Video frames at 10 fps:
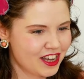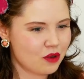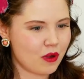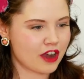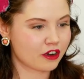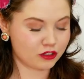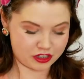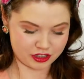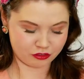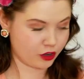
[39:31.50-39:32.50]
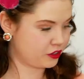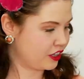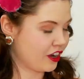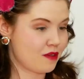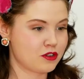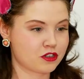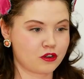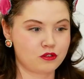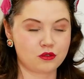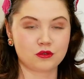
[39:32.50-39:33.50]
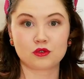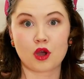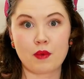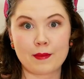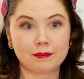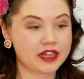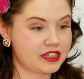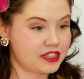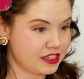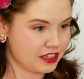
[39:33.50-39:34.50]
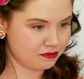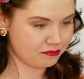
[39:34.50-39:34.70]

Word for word: While you're all still voting, I'm just going to top up my tea.